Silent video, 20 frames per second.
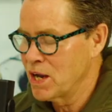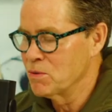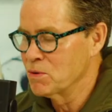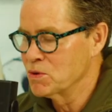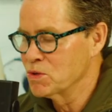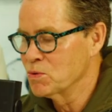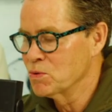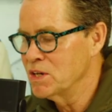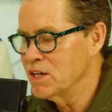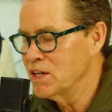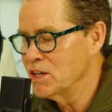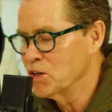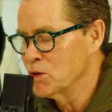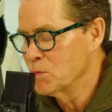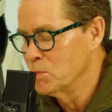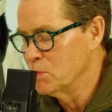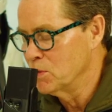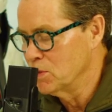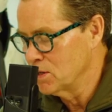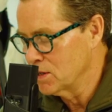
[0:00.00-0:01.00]
I was reading your
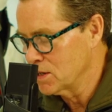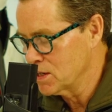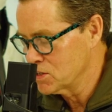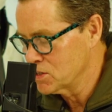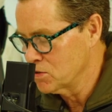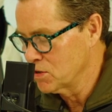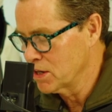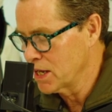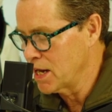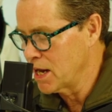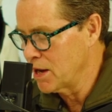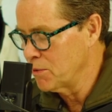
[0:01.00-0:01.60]
book, so again,